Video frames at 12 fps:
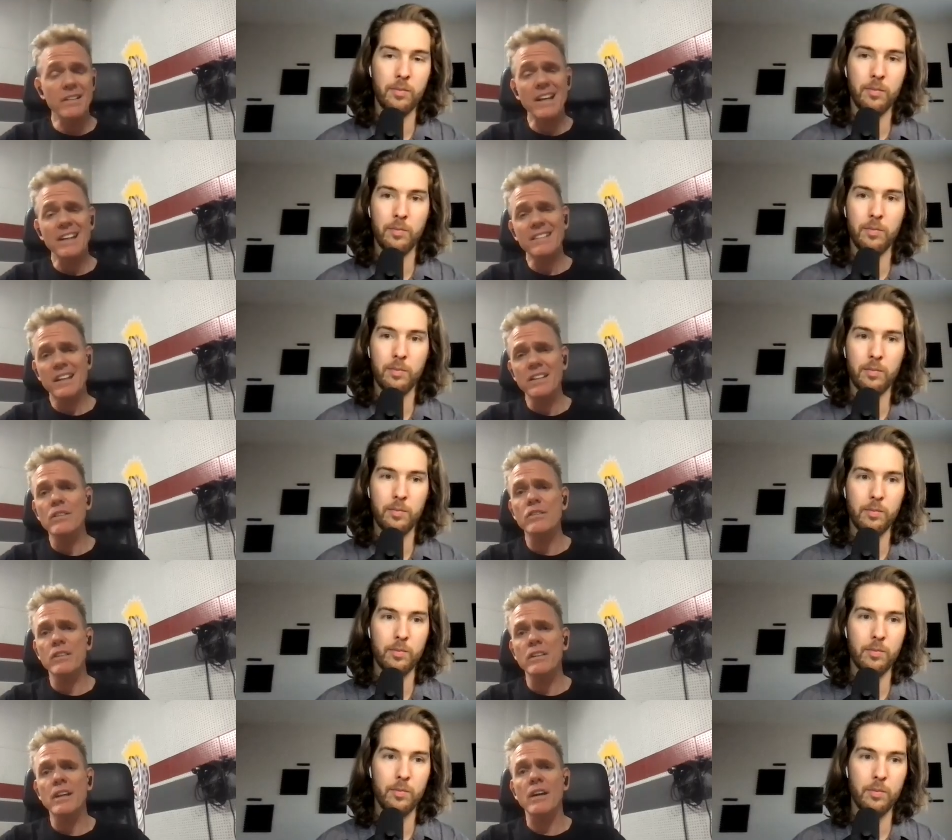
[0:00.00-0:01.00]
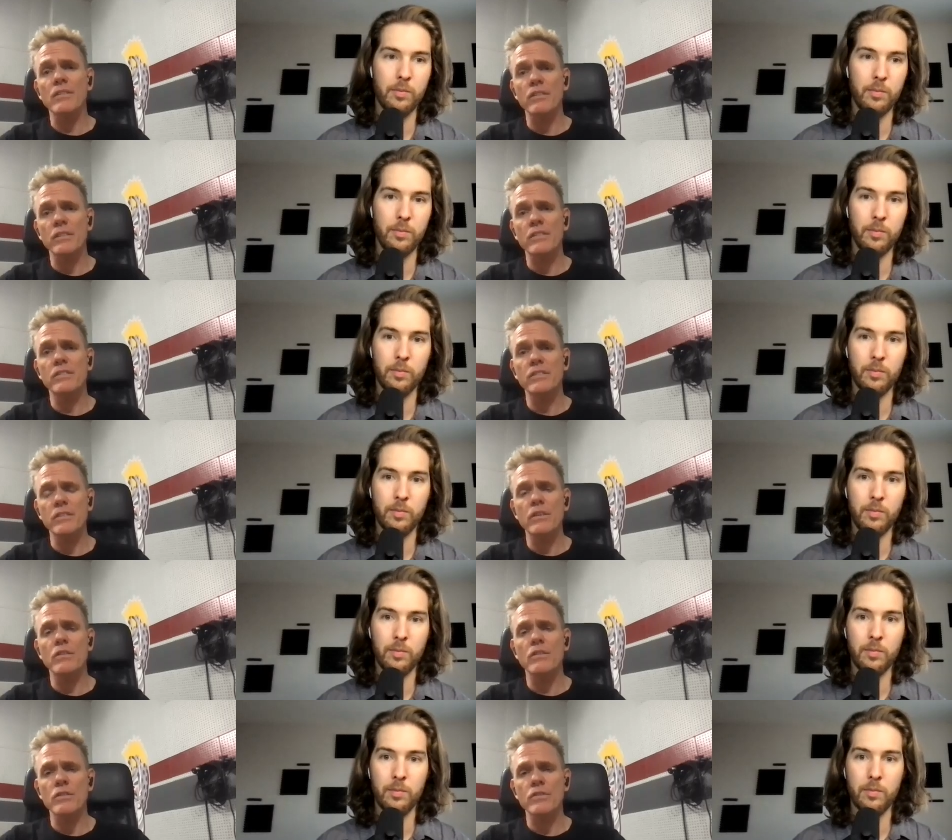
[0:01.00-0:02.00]
Speaker 1: got ten years in now. She's she's
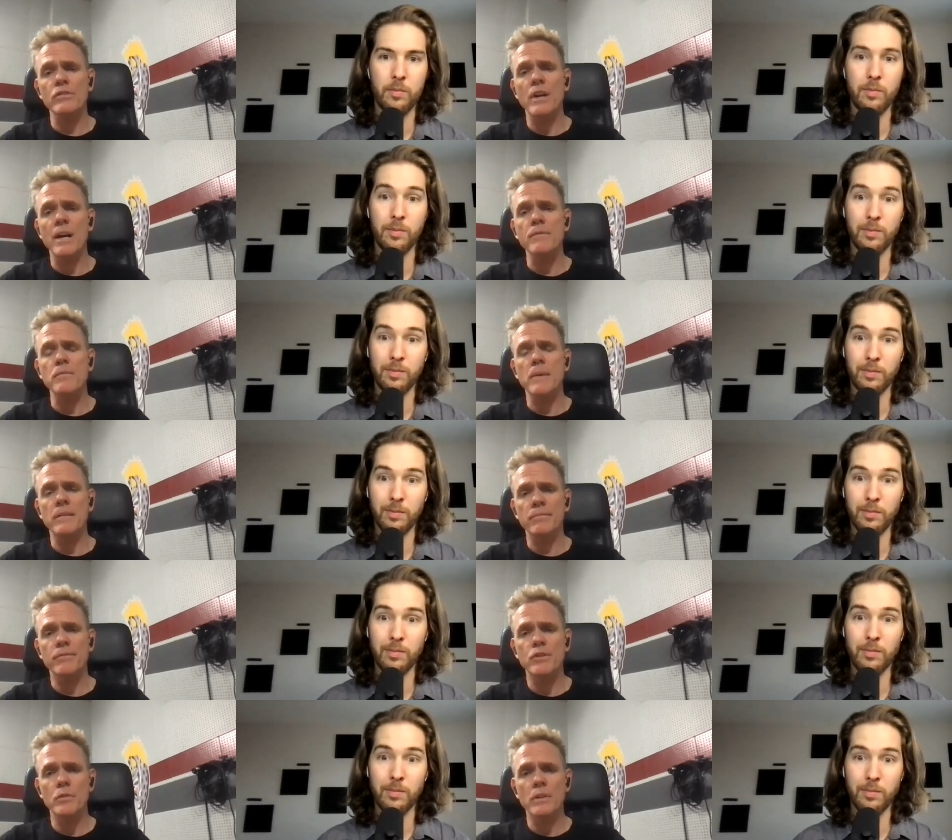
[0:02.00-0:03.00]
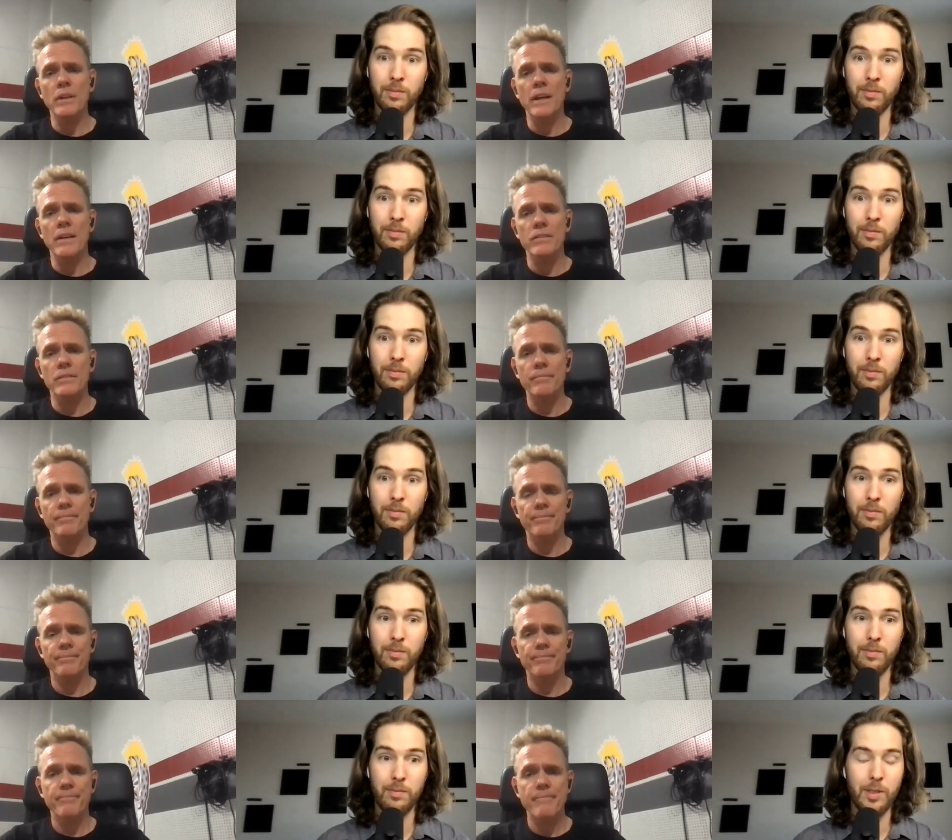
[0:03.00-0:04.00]
earned her stripes, man. She really has.
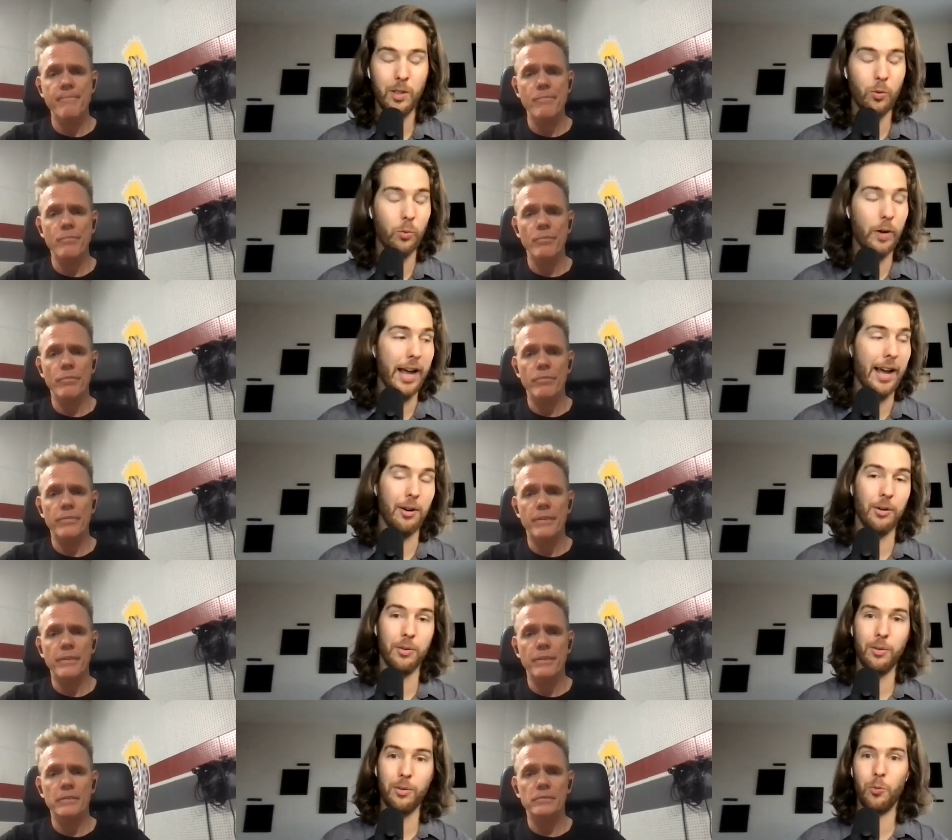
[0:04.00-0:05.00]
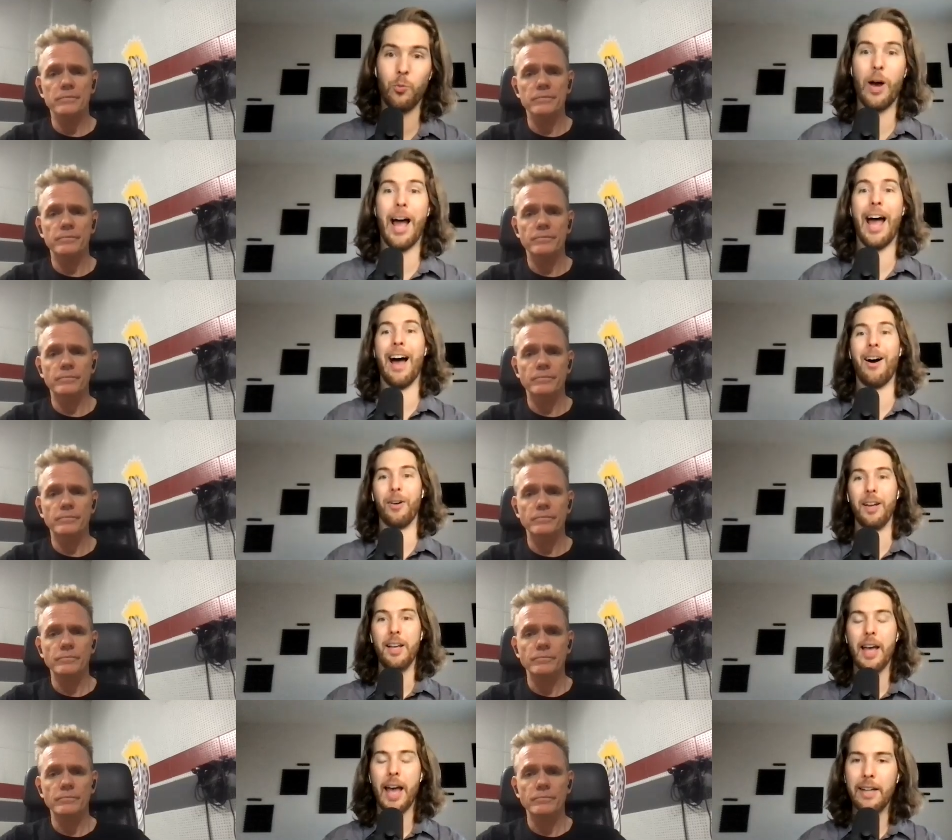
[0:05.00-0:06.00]
Wow, wow,
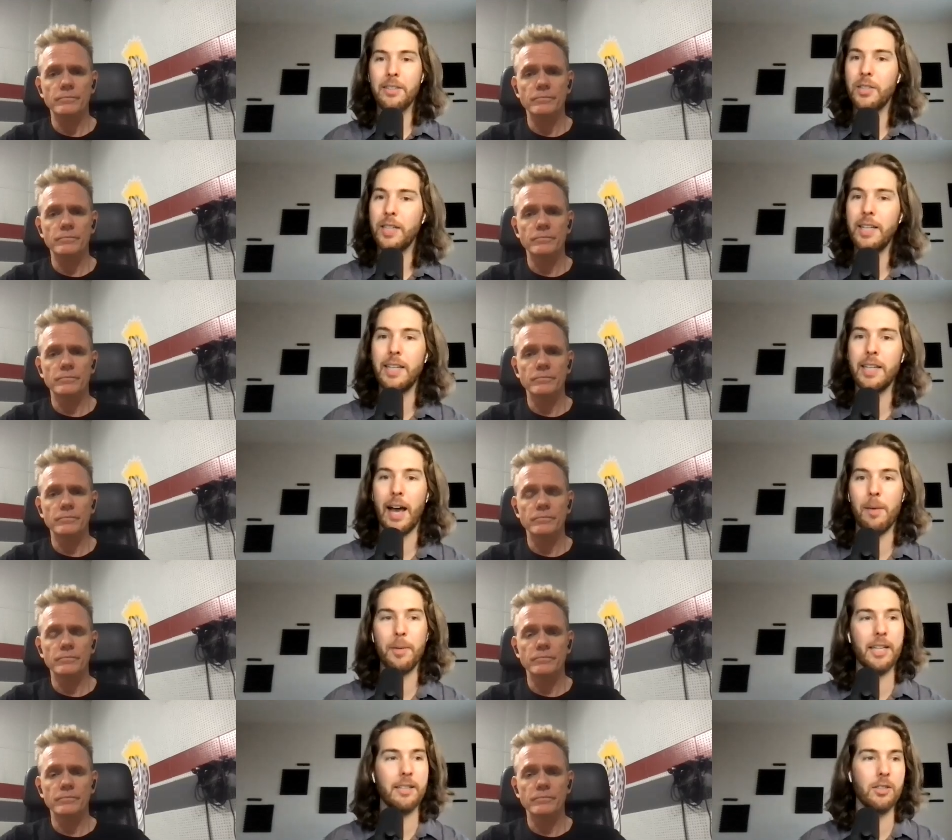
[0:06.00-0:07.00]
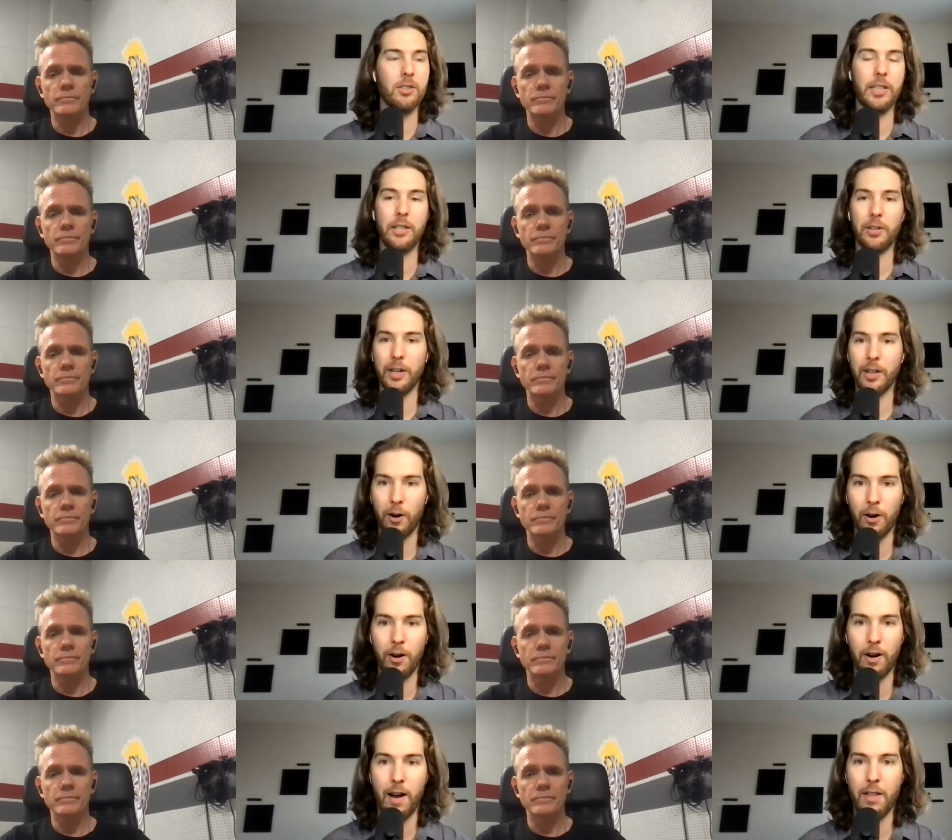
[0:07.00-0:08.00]
Speaker 2: and she. I mean, just hearing
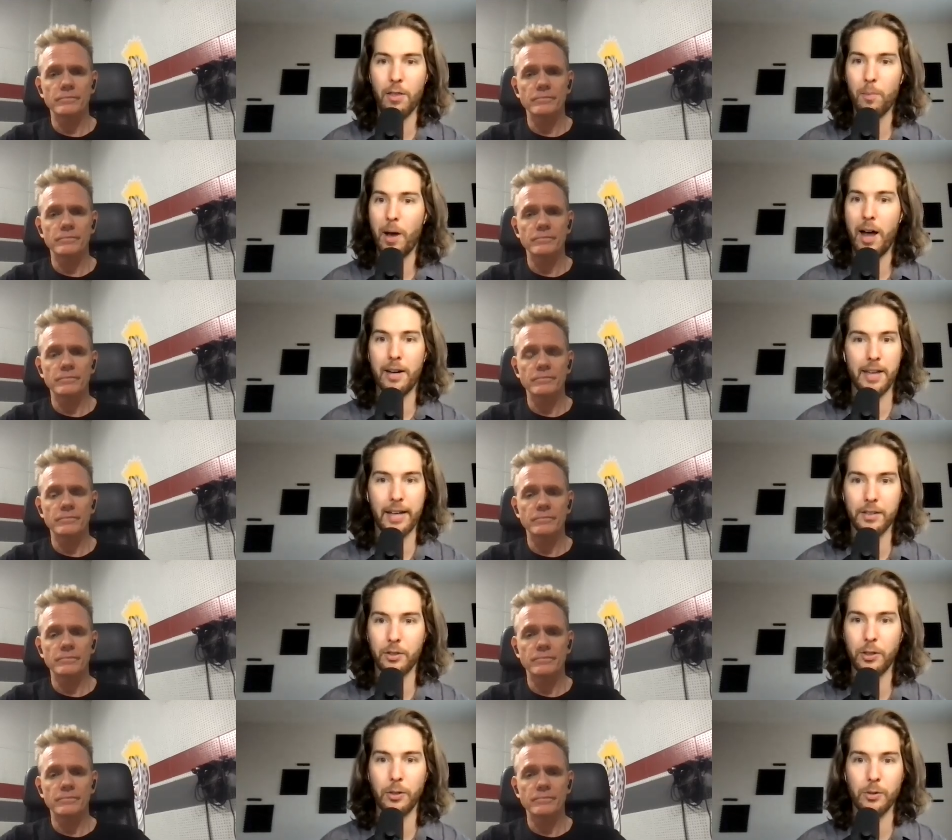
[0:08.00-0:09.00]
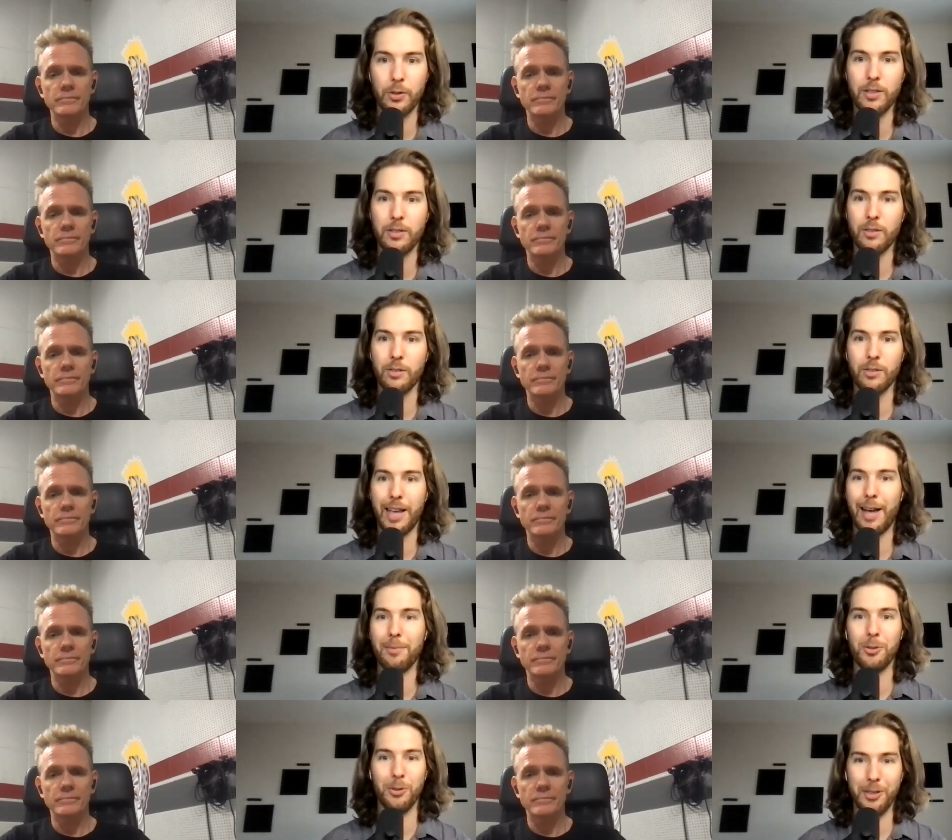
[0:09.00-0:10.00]
her on the podcast too. She's
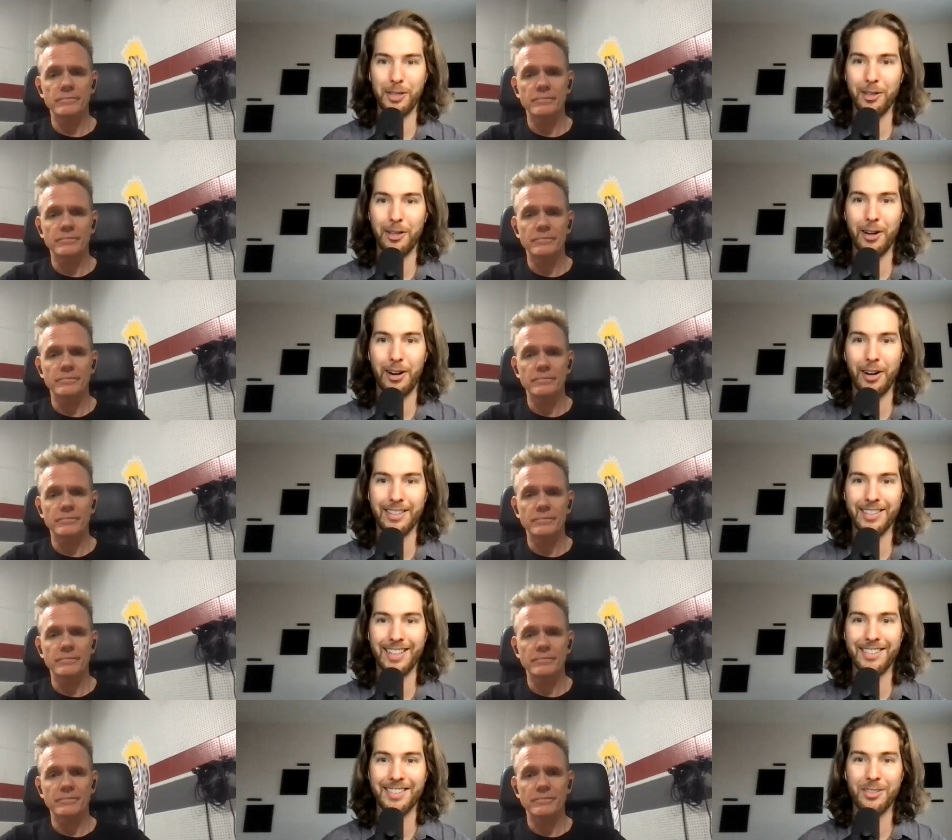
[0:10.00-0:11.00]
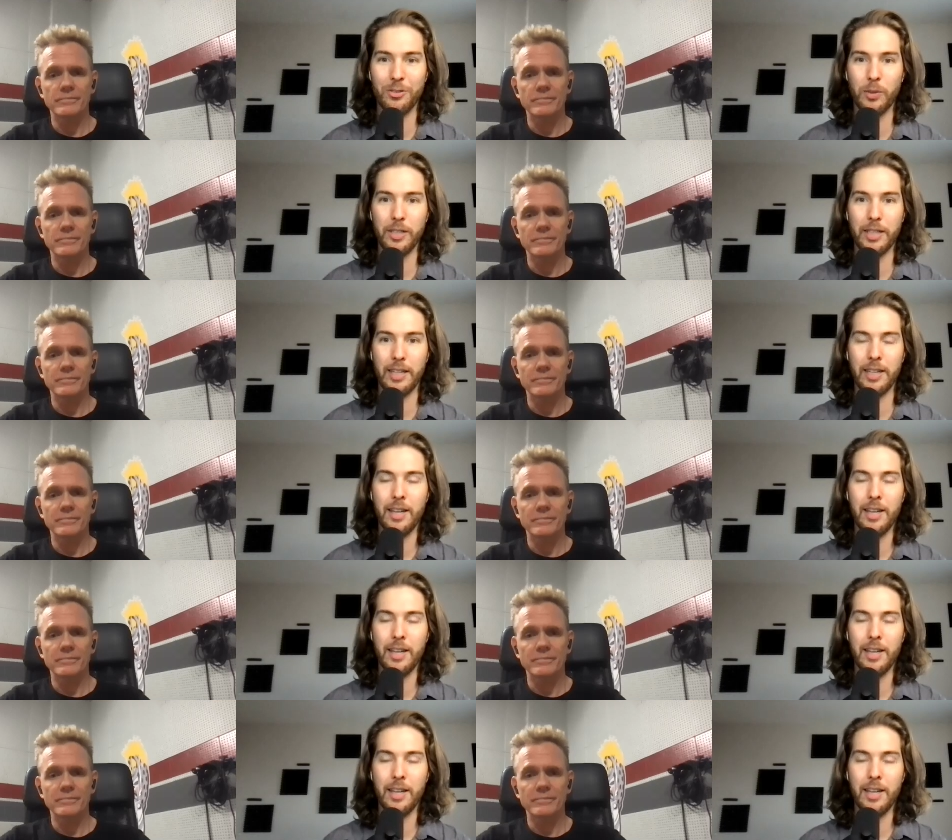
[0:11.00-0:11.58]
absolutely hilarious. Has these really